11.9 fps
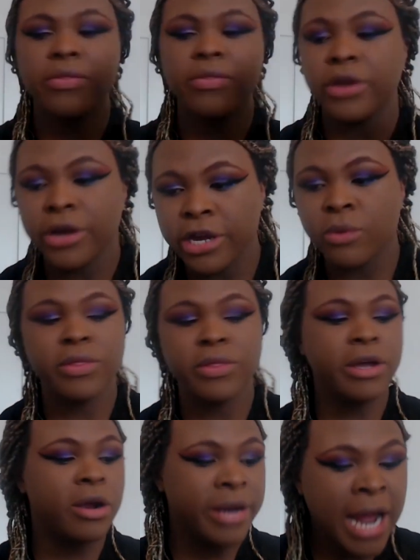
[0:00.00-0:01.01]
they're here where
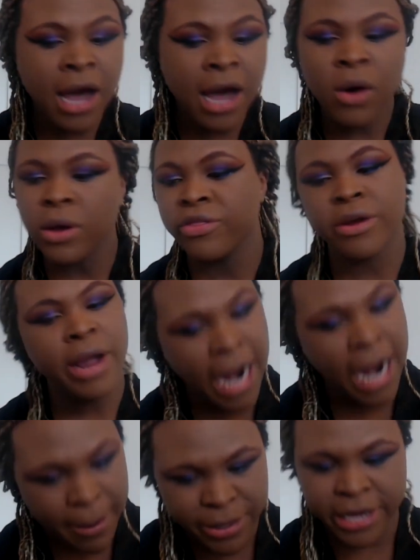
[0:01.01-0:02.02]
they are now, and they're
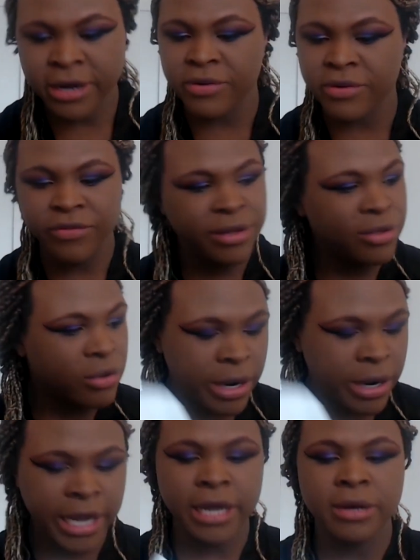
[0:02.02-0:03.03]
happy, and everything's
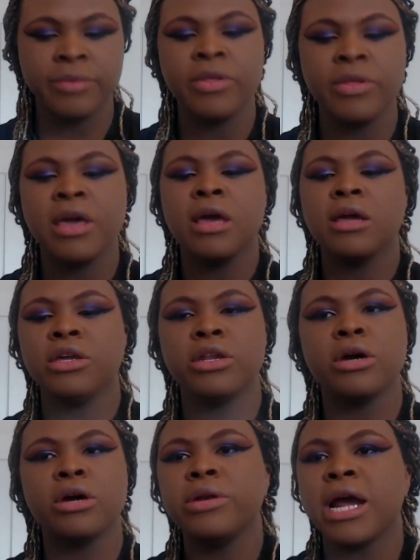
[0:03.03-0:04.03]
great. And,
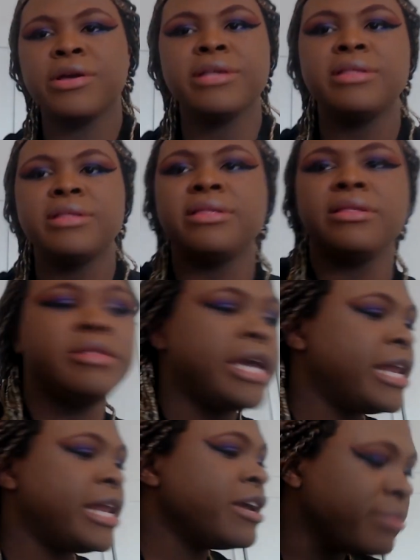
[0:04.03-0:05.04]
now he's
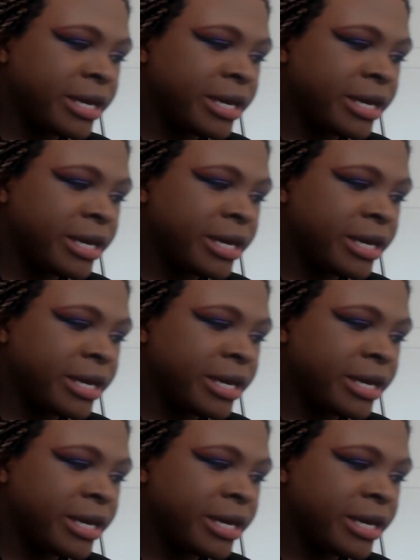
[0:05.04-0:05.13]
dating